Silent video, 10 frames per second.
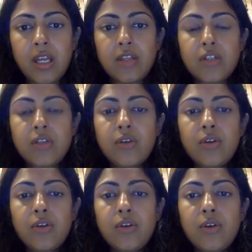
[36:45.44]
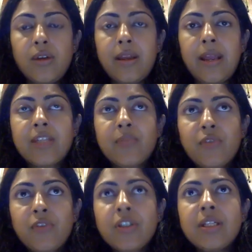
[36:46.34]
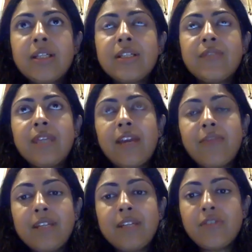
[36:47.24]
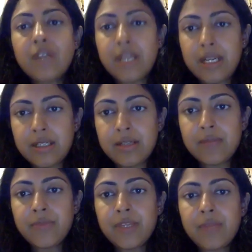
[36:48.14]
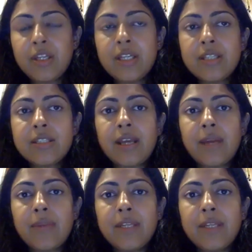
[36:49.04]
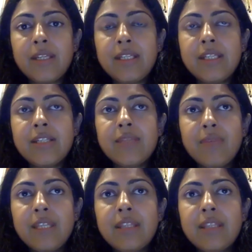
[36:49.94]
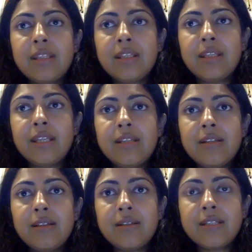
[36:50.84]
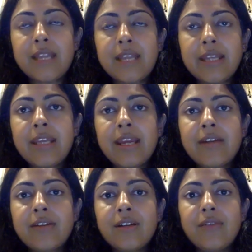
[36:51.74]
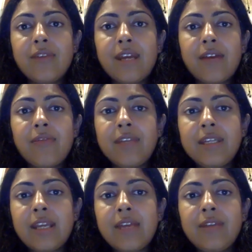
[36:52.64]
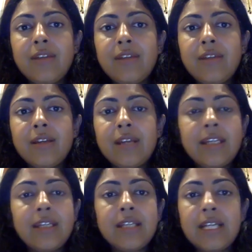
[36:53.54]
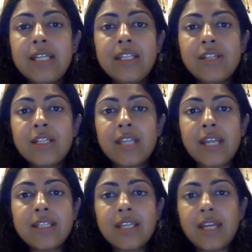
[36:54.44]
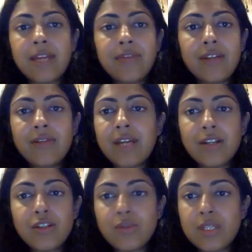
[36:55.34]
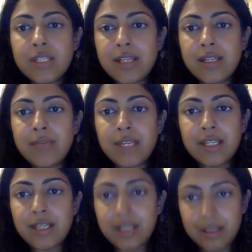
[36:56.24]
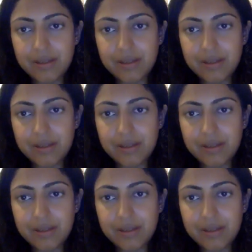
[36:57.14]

So as professionals, we have been trained because, it is a myth in psychiatry where any clinician can say, I have never had a suicide in my career.